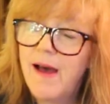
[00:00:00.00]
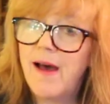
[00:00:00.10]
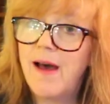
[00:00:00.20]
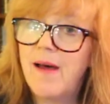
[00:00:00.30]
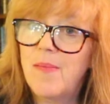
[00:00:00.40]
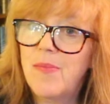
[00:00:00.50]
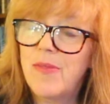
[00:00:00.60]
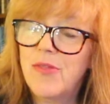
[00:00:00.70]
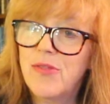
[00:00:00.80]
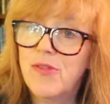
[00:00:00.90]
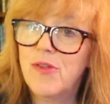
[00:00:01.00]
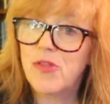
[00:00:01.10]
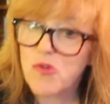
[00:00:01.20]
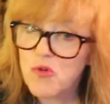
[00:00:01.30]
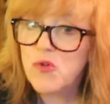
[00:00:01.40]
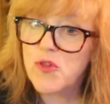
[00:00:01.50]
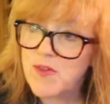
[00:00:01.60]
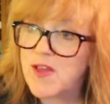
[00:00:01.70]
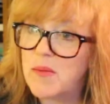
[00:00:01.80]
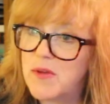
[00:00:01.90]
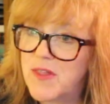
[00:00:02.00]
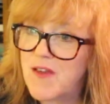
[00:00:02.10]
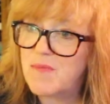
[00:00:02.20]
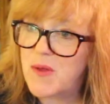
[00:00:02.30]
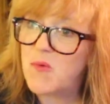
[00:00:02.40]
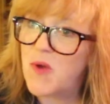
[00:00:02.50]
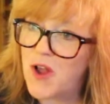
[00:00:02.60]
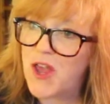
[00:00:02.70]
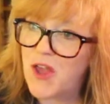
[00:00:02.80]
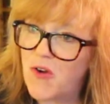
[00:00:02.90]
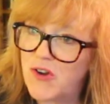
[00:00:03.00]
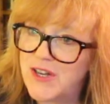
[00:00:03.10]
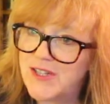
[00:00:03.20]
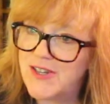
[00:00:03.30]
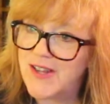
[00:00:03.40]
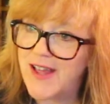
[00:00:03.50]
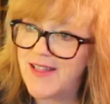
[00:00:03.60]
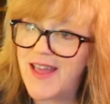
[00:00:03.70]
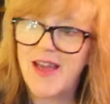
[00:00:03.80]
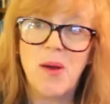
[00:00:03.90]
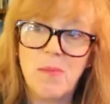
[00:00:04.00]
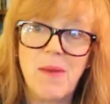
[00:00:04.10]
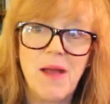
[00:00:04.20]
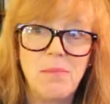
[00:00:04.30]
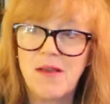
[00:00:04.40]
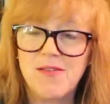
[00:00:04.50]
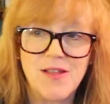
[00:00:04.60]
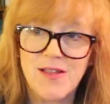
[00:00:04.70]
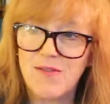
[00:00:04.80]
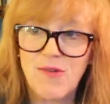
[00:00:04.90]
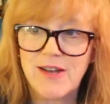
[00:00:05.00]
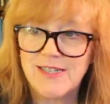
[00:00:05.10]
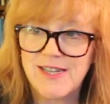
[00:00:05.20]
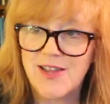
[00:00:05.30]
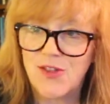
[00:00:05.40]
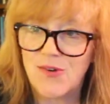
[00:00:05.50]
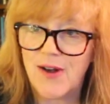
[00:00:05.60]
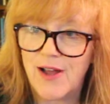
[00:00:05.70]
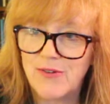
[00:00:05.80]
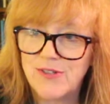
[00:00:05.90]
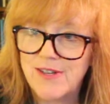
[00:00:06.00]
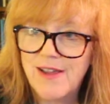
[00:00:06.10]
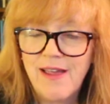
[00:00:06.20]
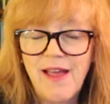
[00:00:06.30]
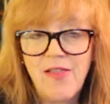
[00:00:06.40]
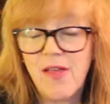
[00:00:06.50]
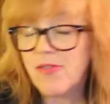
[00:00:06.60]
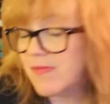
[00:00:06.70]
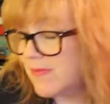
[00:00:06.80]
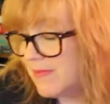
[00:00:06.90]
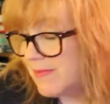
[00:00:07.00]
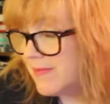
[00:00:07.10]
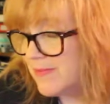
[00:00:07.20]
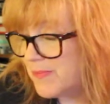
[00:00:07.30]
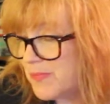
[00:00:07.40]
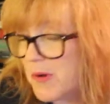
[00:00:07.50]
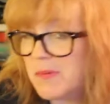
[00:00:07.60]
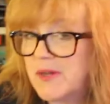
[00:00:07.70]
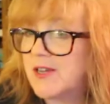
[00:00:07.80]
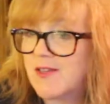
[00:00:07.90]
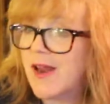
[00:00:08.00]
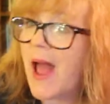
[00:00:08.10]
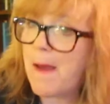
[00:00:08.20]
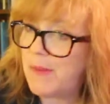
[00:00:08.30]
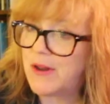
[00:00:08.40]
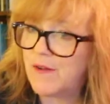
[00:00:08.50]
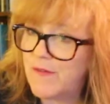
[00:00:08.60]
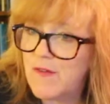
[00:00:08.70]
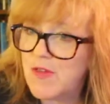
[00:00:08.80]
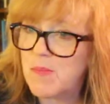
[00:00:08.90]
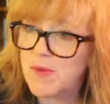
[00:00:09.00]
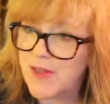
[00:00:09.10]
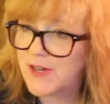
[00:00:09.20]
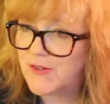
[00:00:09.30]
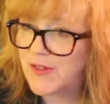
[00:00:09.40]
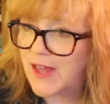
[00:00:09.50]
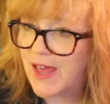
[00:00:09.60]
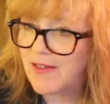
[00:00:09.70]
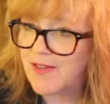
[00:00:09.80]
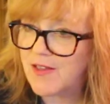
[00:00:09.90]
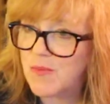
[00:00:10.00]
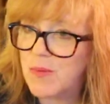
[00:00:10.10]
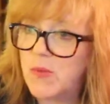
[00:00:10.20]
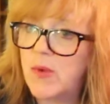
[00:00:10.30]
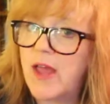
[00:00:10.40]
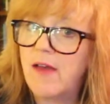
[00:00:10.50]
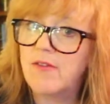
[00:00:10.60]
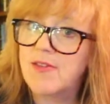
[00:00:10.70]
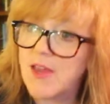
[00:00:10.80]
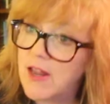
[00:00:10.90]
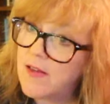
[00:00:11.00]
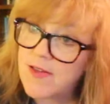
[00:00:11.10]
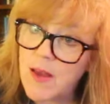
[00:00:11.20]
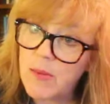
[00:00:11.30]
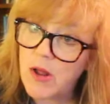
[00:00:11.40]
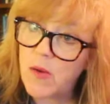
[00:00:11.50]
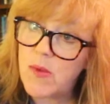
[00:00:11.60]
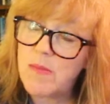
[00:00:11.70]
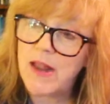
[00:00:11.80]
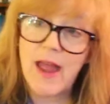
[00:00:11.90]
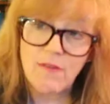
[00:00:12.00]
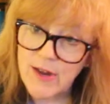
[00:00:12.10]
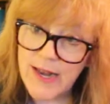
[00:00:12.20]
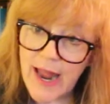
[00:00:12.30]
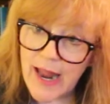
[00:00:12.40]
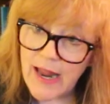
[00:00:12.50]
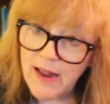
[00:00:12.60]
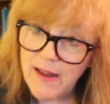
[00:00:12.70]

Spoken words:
that through the summer they've been working on it and they come back basically ready to hit the ground. That probably doesn't happen in 50% of the cases, but we have a senior seminar, we meet every day,